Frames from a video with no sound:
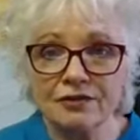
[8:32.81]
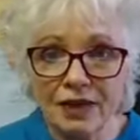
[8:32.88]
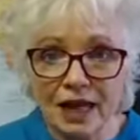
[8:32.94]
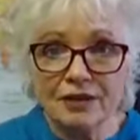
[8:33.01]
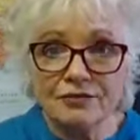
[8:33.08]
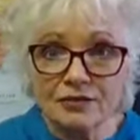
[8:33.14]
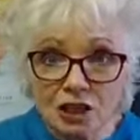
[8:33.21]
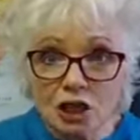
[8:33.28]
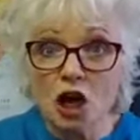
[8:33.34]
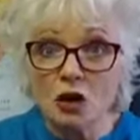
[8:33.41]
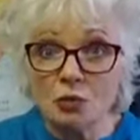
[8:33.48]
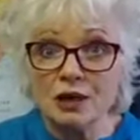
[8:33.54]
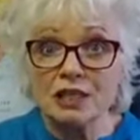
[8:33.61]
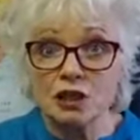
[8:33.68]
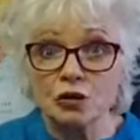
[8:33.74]
Life is
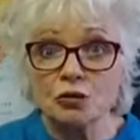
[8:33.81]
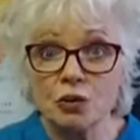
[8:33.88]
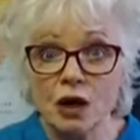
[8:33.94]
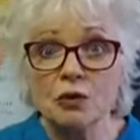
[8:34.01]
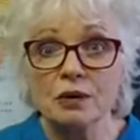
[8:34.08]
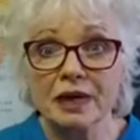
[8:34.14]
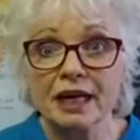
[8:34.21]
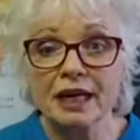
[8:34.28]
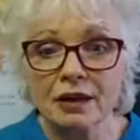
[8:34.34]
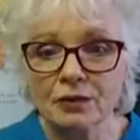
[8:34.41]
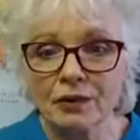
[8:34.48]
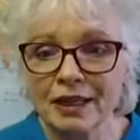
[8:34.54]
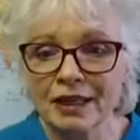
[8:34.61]
always growing, right?